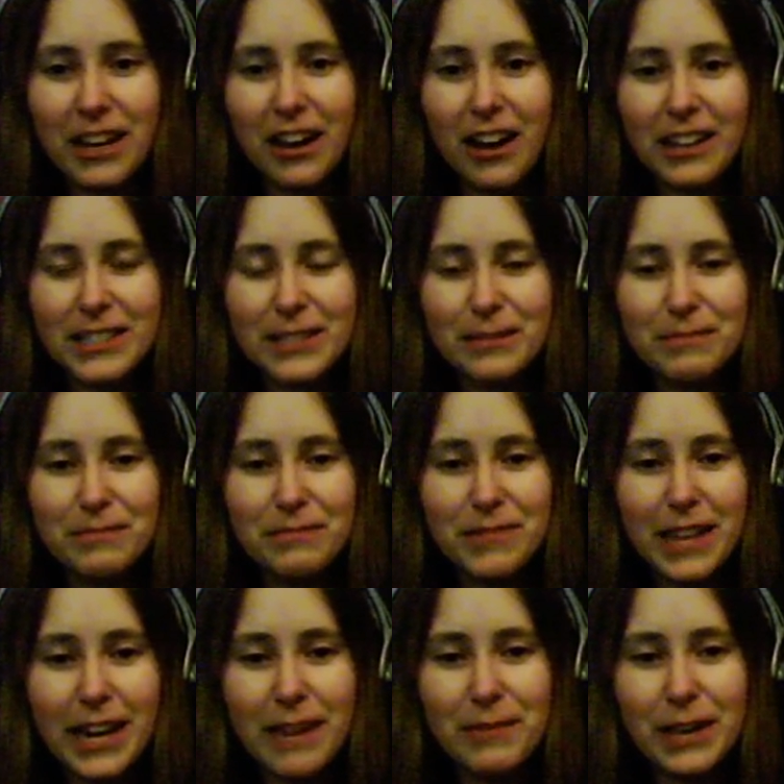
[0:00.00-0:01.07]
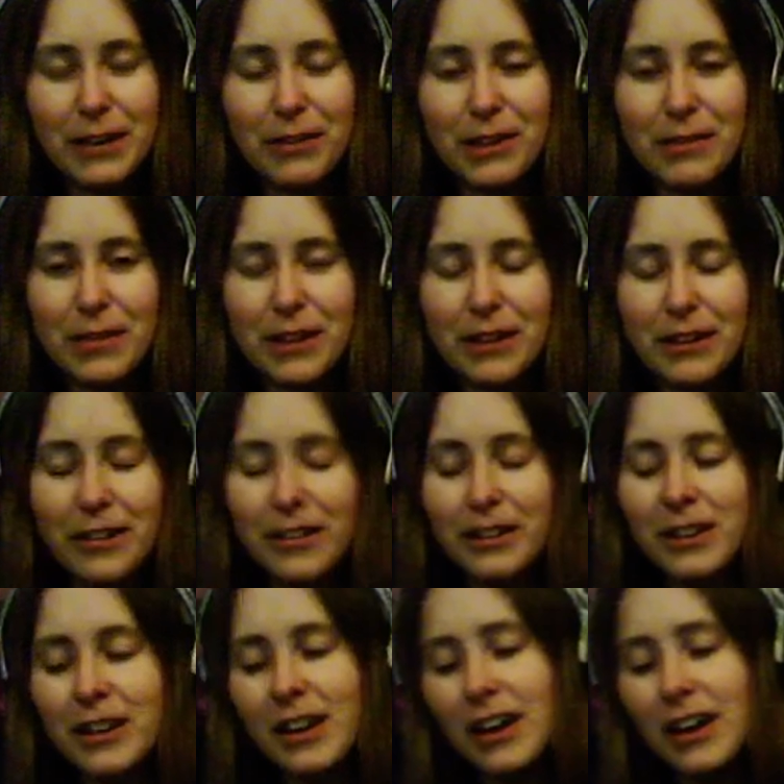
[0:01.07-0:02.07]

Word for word: awesome that I make with a mythical.